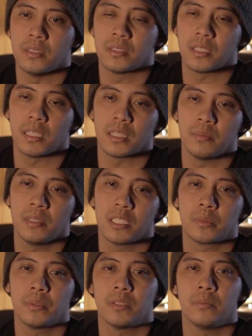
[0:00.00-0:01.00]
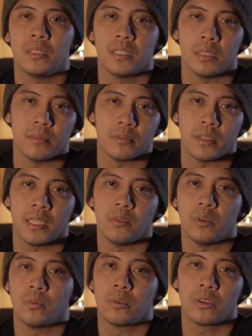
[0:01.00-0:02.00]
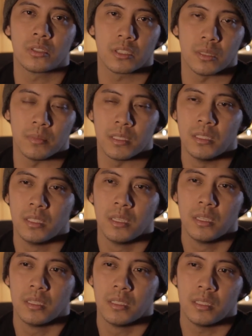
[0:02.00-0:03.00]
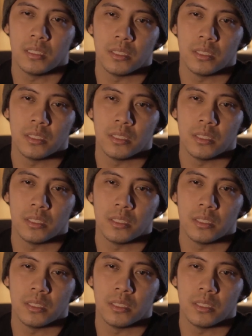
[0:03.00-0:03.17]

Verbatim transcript: It's like let me experiment, let me find out what works, let me